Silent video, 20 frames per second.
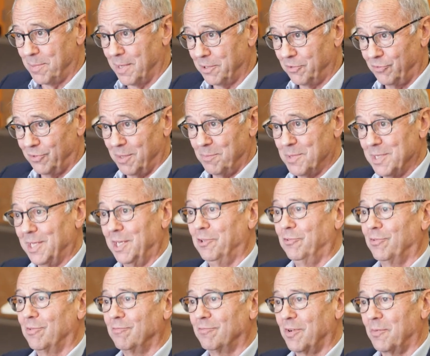by
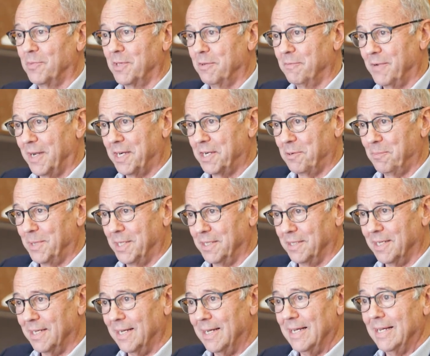stimulation from the
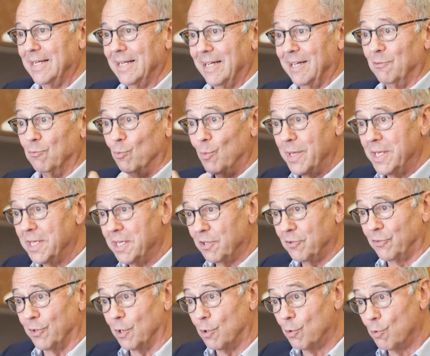environment, and we
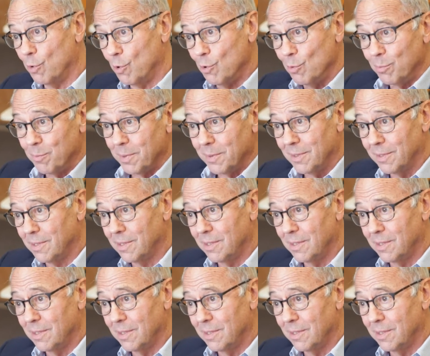as a group,